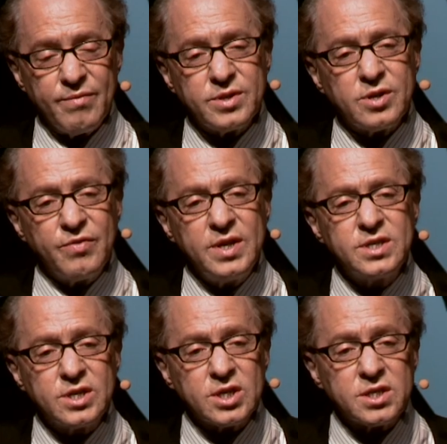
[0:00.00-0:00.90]
So
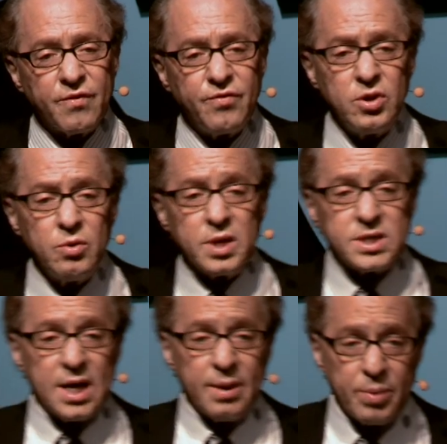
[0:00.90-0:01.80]
these are just a few
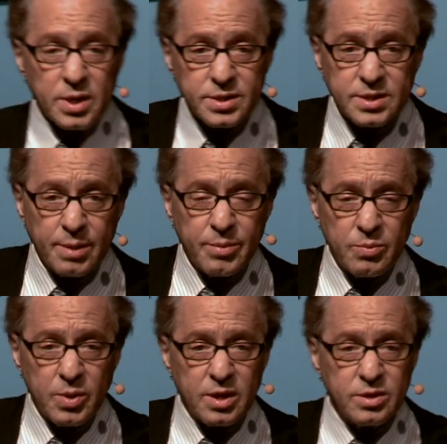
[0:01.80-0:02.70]
examples. I
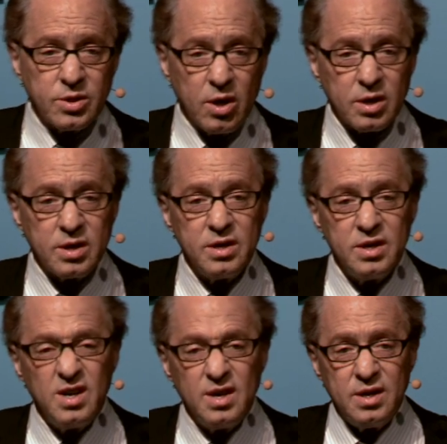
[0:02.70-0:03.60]
mean, we could talk
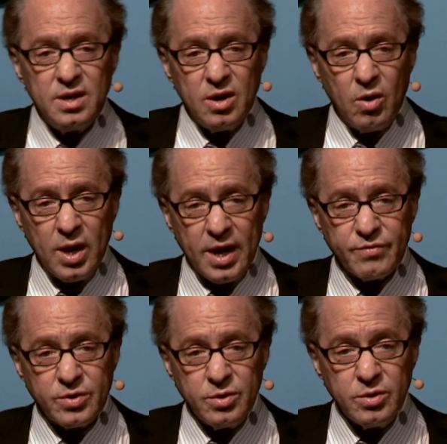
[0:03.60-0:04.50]
all
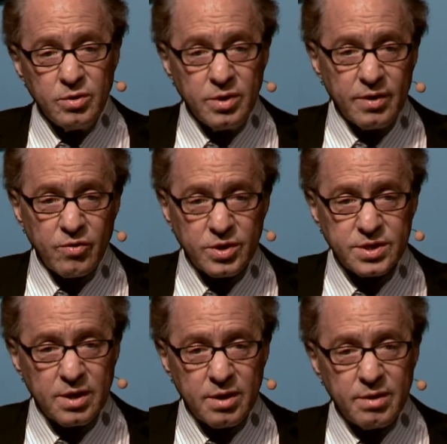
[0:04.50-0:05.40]
afternoon. Of
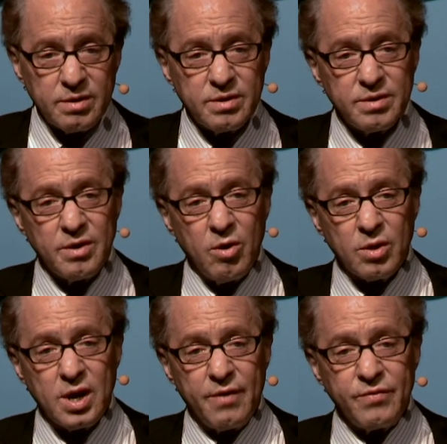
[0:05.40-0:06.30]
course, there are
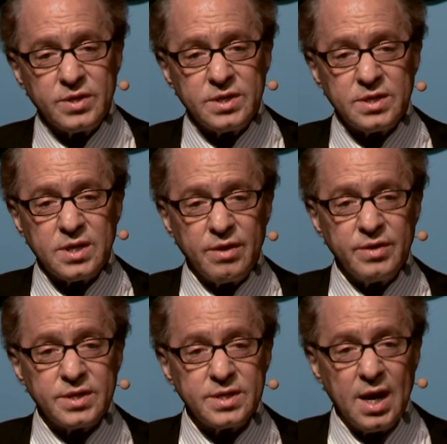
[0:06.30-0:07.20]
whole conferences
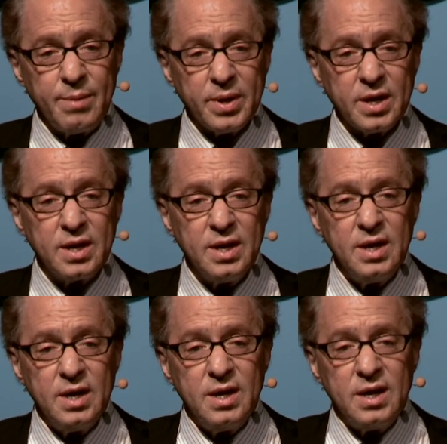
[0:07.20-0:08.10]
on this topic
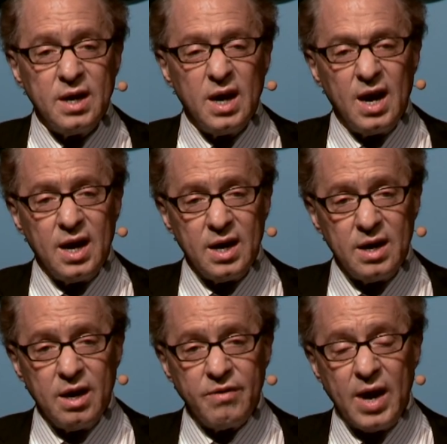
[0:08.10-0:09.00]

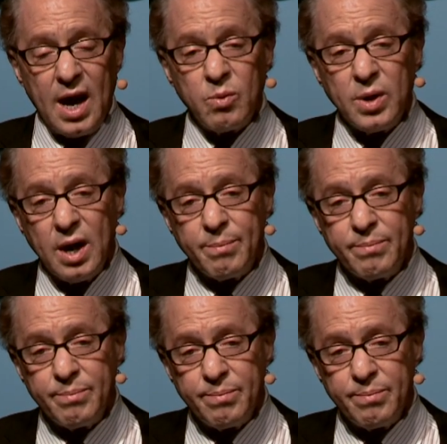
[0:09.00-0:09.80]
of how we are